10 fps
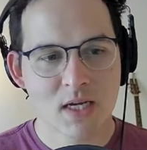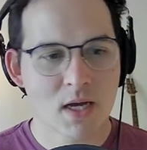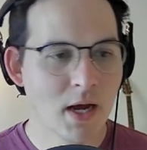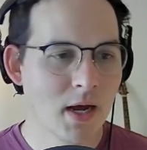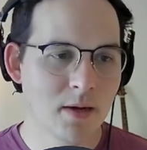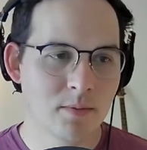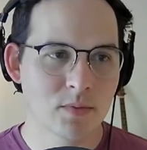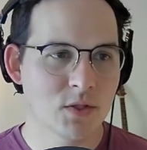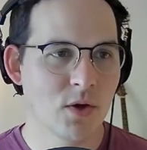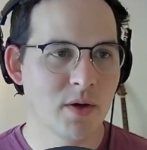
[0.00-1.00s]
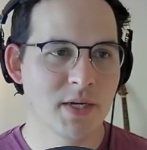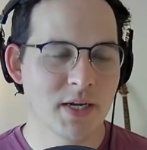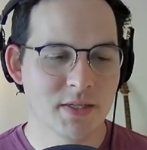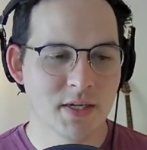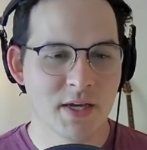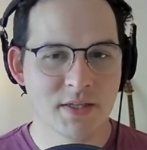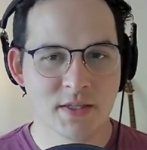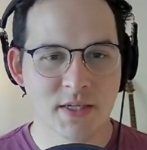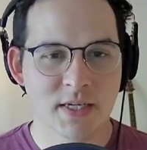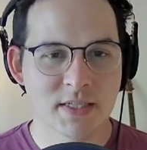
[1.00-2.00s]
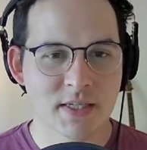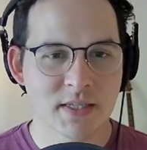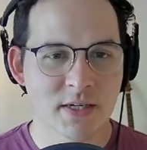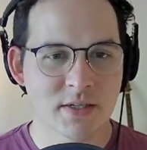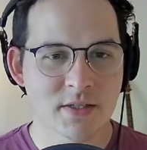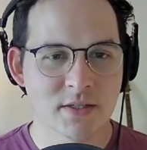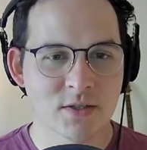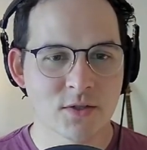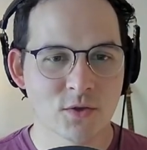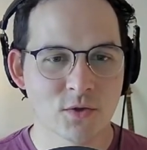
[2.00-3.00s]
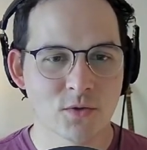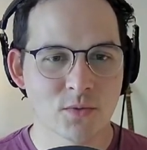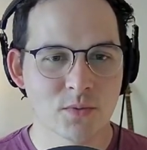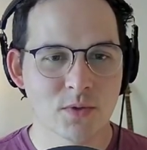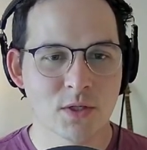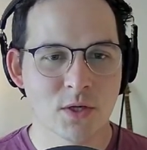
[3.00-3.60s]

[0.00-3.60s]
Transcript: Um, so, I mean, I think I think the idea there is to, you